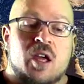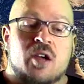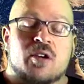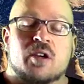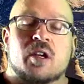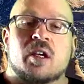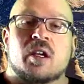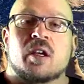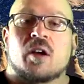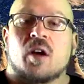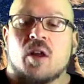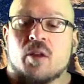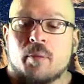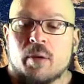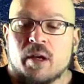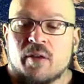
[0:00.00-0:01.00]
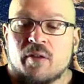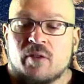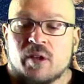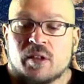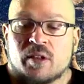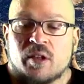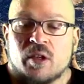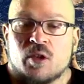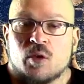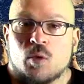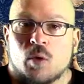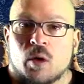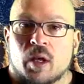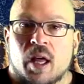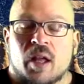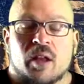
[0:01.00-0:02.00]
You're going to get all the benefits that you
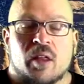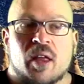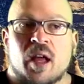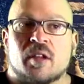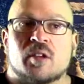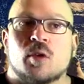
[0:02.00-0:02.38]
want out of that.